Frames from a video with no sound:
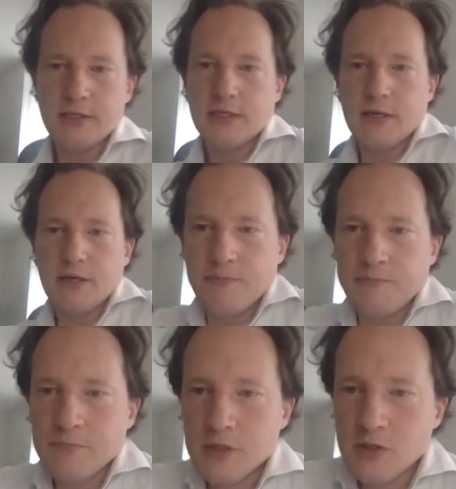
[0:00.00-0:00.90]

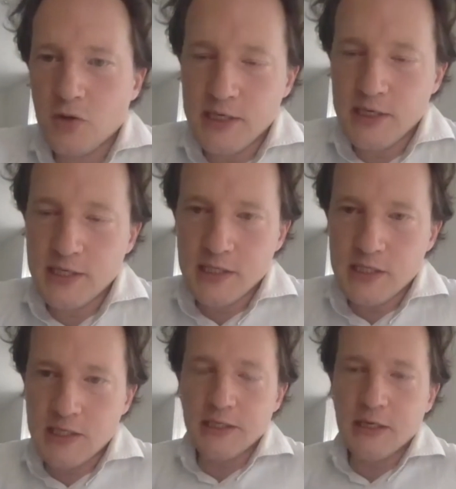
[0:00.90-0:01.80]
to
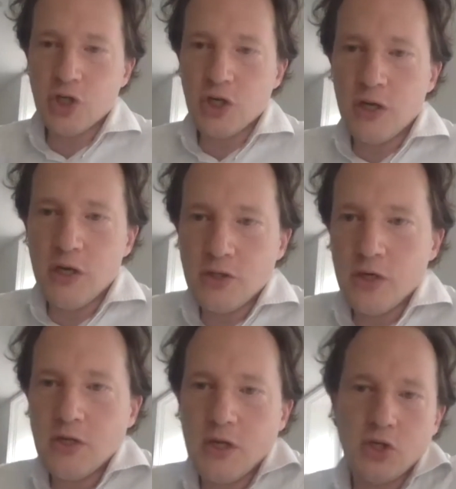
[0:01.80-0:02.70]
Liechtenstein
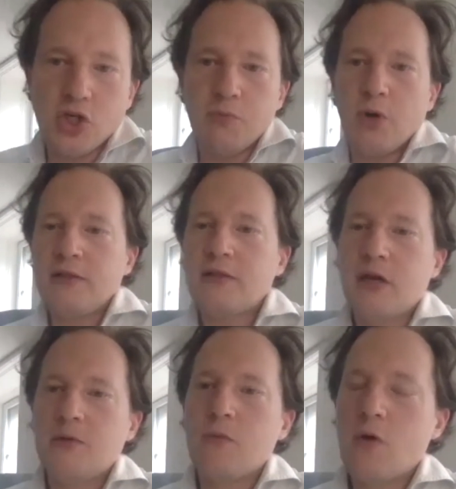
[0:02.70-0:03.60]
and
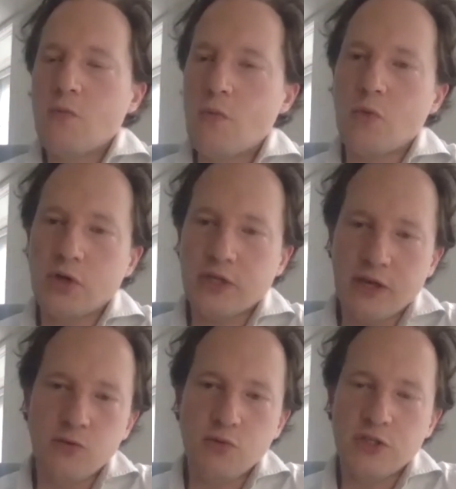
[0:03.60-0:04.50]
Gibraltar. What have
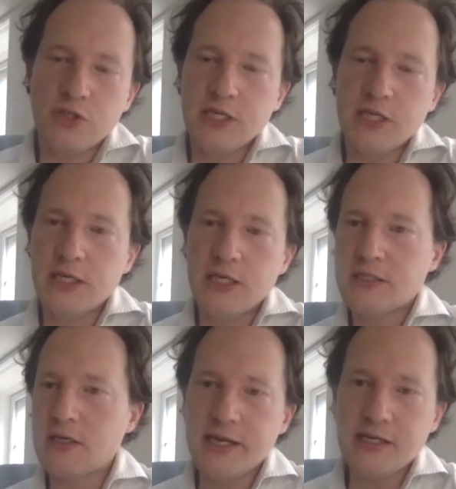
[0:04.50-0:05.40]
you seen as the
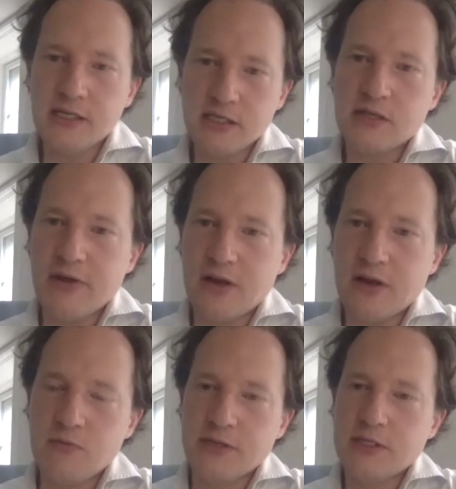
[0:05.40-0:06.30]
latest
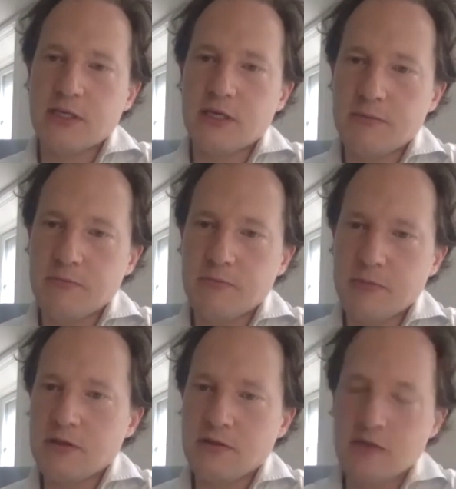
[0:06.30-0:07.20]
developments in
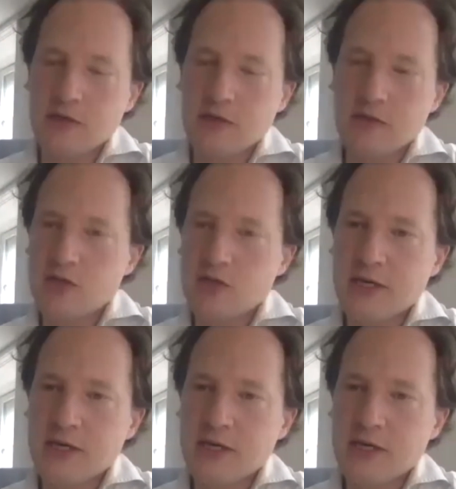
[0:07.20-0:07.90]
the space?